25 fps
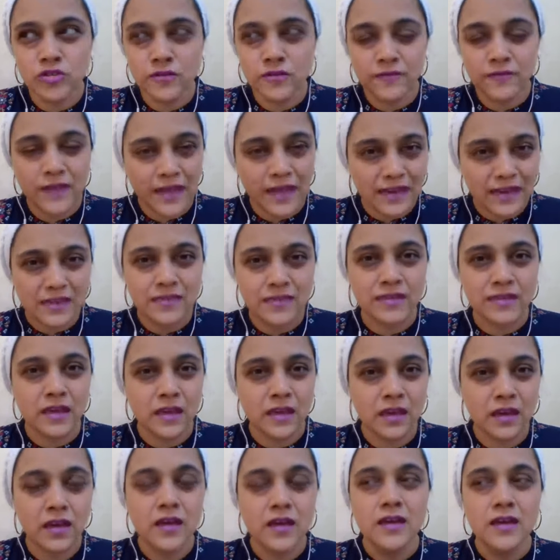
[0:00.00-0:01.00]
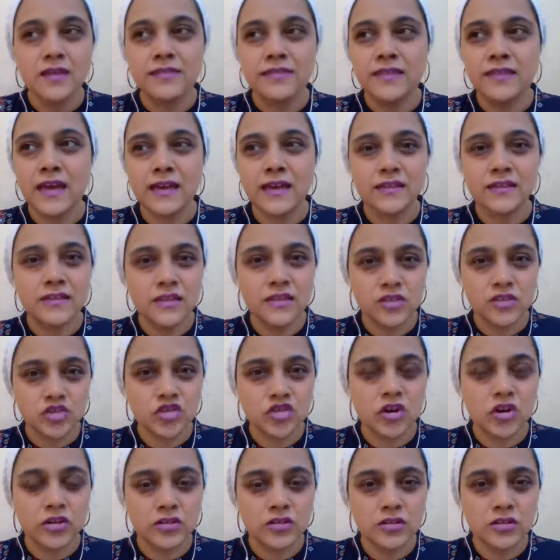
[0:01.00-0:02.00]
of anything that is
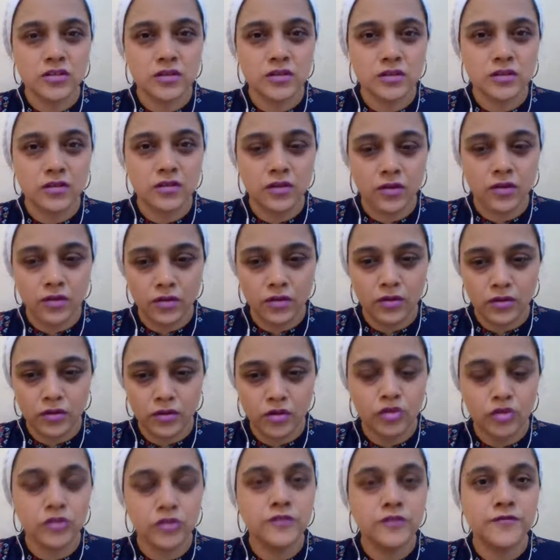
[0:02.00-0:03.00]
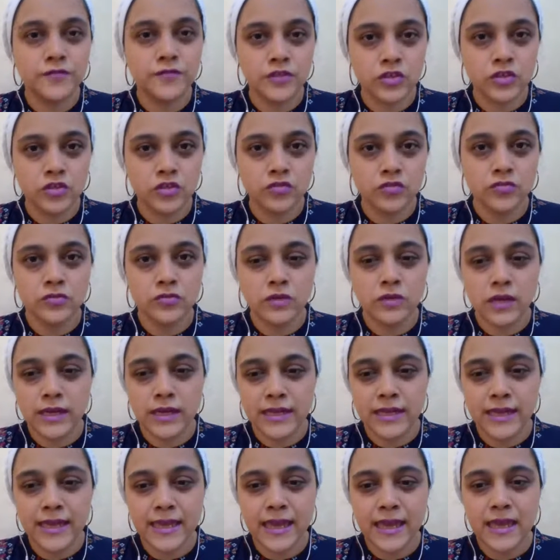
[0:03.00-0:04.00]
not good for you.
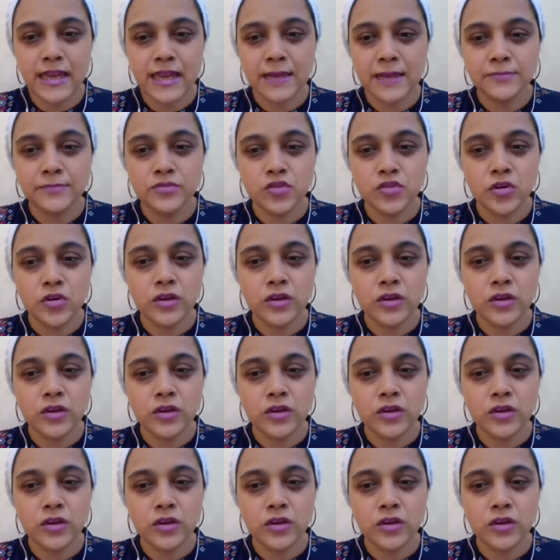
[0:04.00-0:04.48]
And again, um,